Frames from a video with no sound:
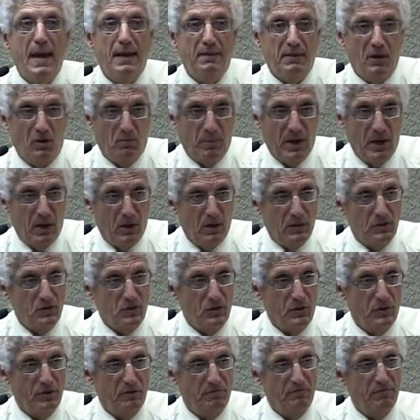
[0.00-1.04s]
their parents
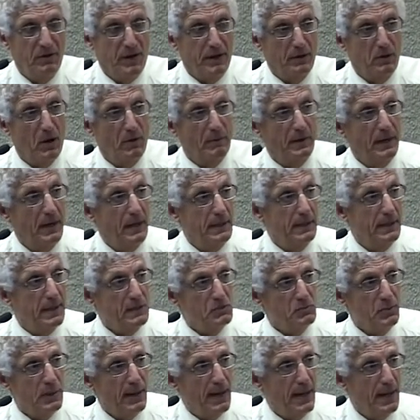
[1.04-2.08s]
are going to find calming. And
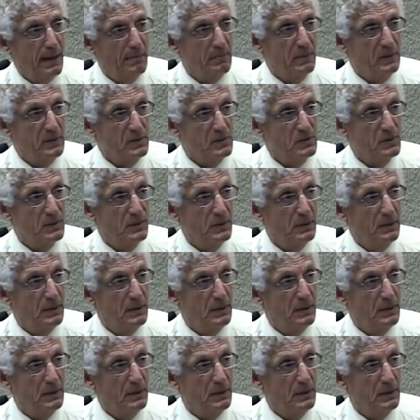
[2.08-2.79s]
guess what happens?